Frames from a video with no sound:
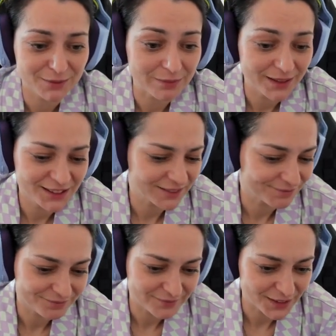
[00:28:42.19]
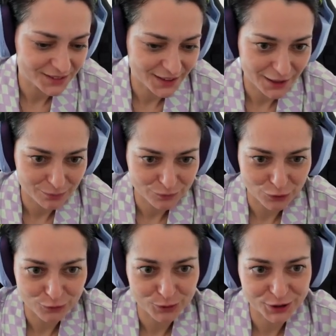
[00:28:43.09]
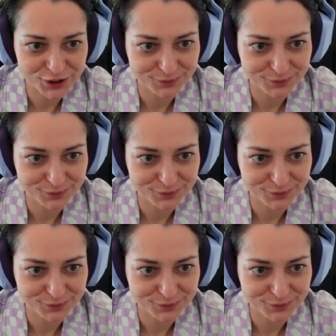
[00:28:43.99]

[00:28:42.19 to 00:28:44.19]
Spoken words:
But this game, of course,